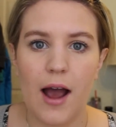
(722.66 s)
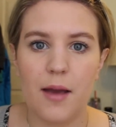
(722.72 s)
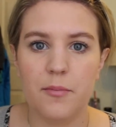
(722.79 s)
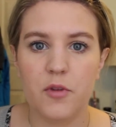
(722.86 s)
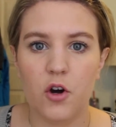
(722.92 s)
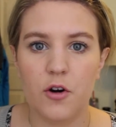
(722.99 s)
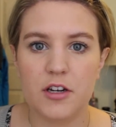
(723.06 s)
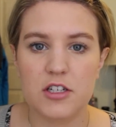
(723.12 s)

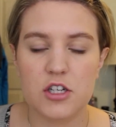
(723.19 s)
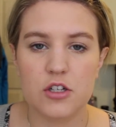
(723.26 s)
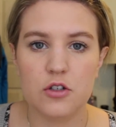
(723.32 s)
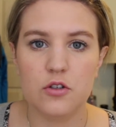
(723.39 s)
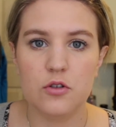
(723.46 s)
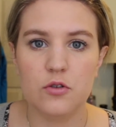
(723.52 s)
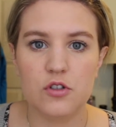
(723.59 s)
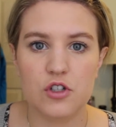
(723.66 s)
I'm going
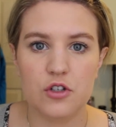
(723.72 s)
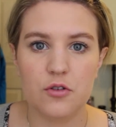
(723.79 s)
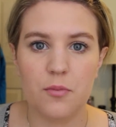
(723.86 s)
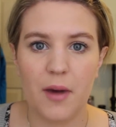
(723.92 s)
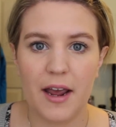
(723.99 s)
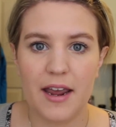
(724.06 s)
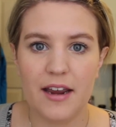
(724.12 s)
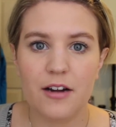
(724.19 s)
to do
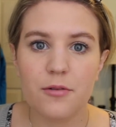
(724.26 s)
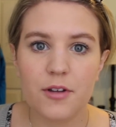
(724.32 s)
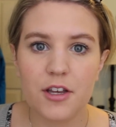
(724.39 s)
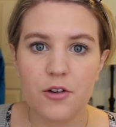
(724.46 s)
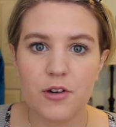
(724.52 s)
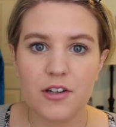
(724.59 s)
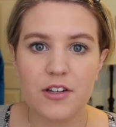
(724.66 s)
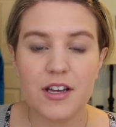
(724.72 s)
my hair really
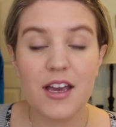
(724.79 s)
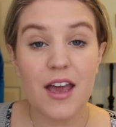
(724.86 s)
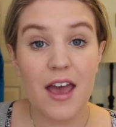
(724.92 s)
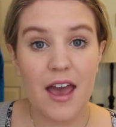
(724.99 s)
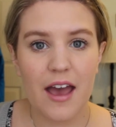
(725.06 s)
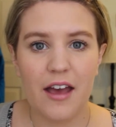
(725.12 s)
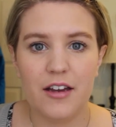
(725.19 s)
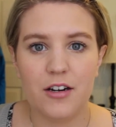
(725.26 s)
quickly
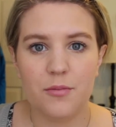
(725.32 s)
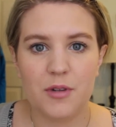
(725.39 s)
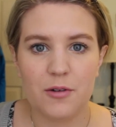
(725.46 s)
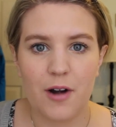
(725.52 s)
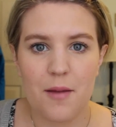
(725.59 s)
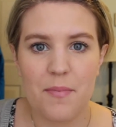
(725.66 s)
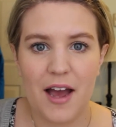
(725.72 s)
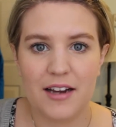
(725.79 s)
and I'll be
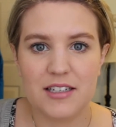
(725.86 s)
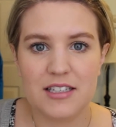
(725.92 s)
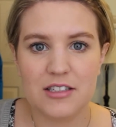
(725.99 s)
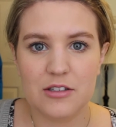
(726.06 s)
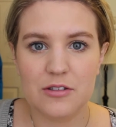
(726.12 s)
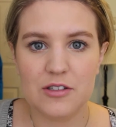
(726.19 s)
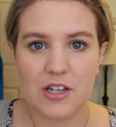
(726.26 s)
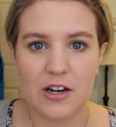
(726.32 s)
right back
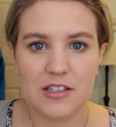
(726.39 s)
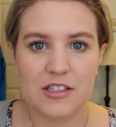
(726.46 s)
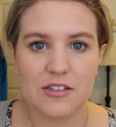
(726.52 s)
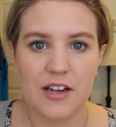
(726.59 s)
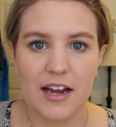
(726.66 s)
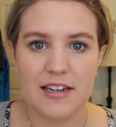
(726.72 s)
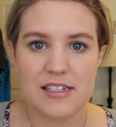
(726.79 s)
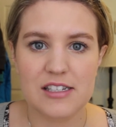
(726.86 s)
to talk to you
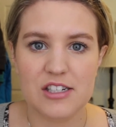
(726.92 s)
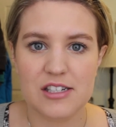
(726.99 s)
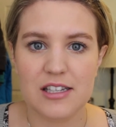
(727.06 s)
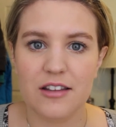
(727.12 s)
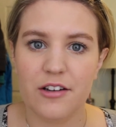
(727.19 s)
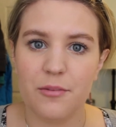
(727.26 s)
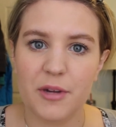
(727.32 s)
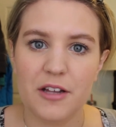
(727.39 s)
guys just a
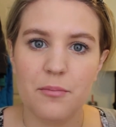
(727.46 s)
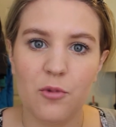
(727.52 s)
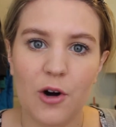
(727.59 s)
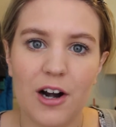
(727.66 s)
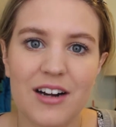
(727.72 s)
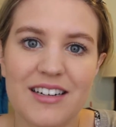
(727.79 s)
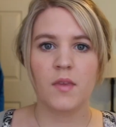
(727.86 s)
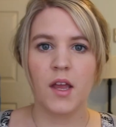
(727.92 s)
little bit
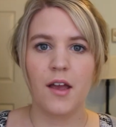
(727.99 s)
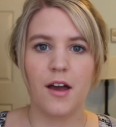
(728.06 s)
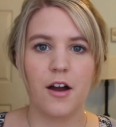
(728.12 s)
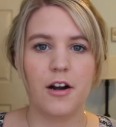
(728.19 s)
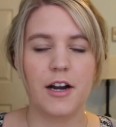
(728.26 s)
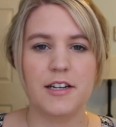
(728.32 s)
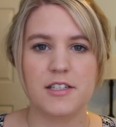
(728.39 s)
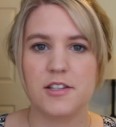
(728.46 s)
more.
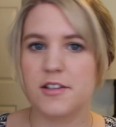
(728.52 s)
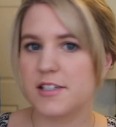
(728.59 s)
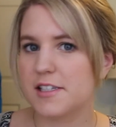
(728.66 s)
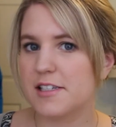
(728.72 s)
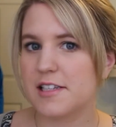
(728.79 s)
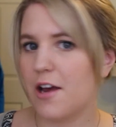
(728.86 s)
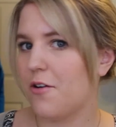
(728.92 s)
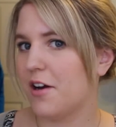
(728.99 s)
Alright, so this
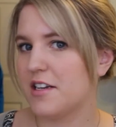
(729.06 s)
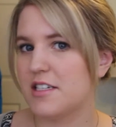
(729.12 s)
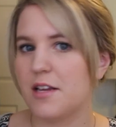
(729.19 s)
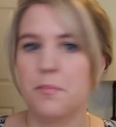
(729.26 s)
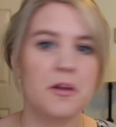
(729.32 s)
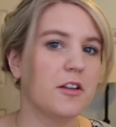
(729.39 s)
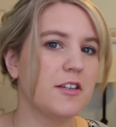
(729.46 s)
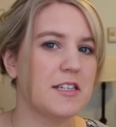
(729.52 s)
is how I
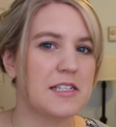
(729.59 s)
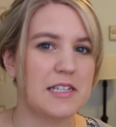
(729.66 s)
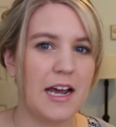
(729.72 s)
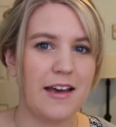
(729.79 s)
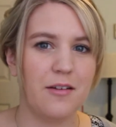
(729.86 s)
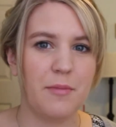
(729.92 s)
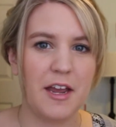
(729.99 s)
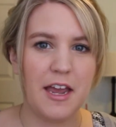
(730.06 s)
typically
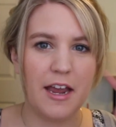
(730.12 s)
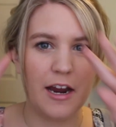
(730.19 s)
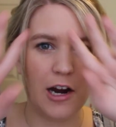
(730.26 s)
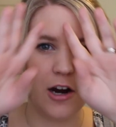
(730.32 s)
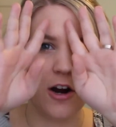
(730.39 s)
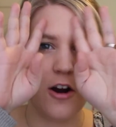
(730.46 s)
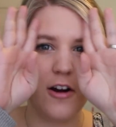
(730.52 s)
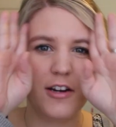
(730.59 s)
style my
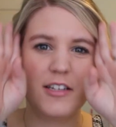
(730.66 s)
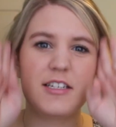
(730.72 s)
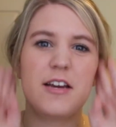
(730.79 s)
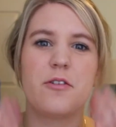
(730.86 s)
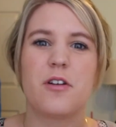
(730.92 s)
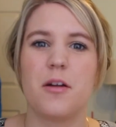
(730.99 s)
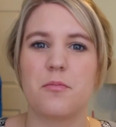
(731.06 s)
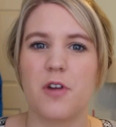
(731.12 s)
hair on a day
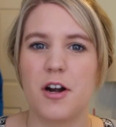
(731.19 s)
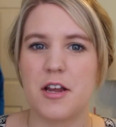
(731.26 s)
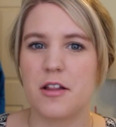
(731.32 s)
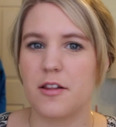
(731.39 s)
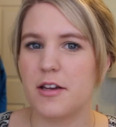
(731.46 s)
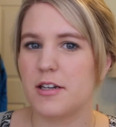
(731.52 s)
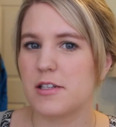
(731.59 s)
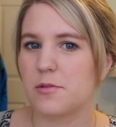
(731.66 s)
when I'm running
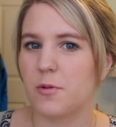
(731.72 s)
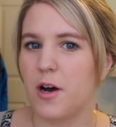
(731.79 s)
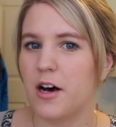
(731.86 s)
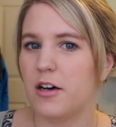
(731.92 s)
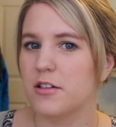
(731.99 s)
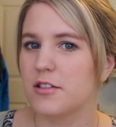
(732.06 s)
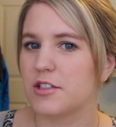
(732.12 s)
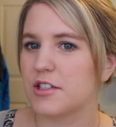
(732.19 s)
late as
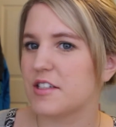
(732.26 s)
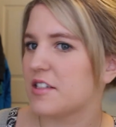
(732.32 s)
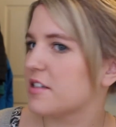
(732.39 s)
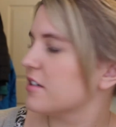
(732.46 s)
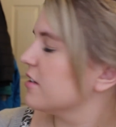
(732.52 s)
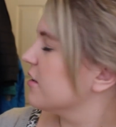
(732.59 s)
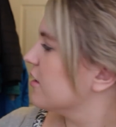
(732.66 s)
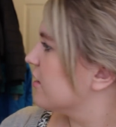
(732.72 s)
well.
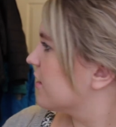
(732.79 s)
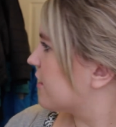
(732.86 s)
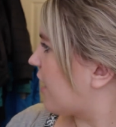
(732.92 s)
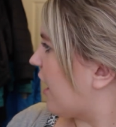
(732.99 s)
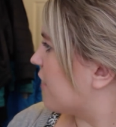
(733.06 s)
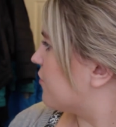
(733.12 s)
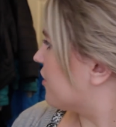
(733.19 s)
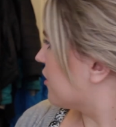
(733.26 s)
Just
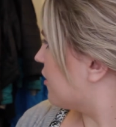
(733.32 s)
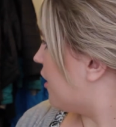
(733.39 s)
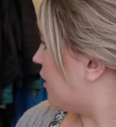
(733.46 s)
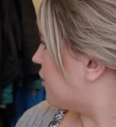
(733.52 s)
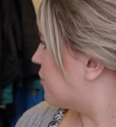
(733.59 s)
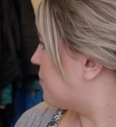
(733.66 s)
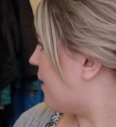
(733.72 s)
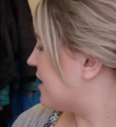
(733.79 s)
kind of a
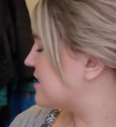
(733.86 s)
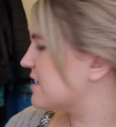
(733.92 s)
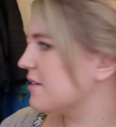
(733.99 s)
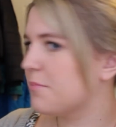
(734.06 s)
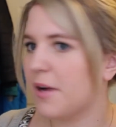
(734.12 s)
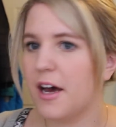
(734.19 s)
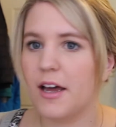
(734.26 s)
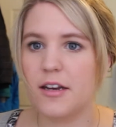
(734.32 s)
low, messy
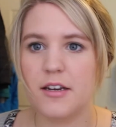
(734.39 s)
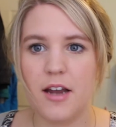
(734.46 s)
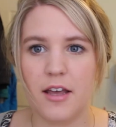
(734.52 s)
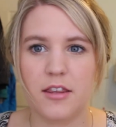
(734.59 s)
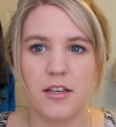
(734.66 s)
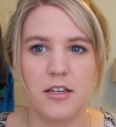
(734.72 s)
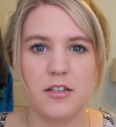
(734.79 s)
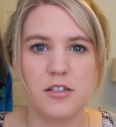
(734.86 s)
bun,
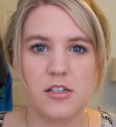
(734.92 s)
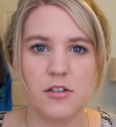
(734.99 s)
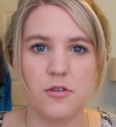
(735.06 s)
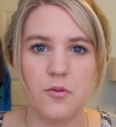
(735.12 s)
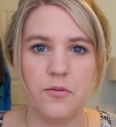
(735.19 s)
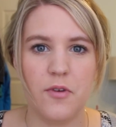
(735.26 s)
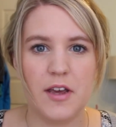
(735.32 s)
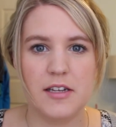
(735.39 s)
nothing
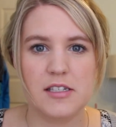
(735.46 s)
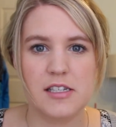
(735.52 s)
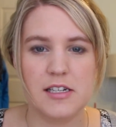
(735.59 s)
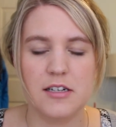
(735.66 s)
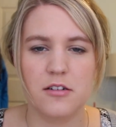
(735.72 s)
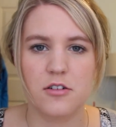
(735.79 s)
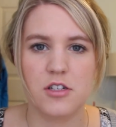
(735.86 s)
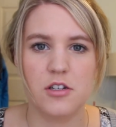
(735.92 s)
too
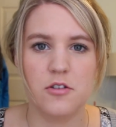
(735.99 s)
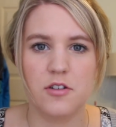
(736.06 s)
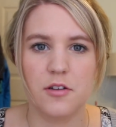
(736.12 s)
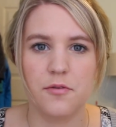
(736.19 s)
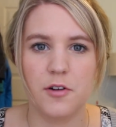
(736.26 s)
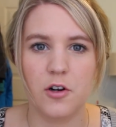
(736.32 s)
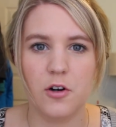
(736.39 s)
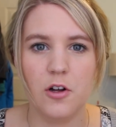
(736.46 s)
fancy or too
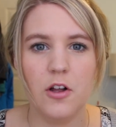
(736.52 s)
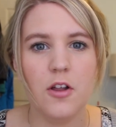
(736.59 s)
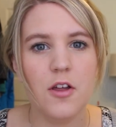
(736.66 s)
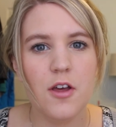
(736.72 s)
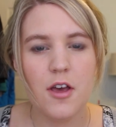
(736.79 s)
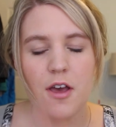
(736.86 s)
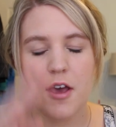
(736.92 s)
difficult.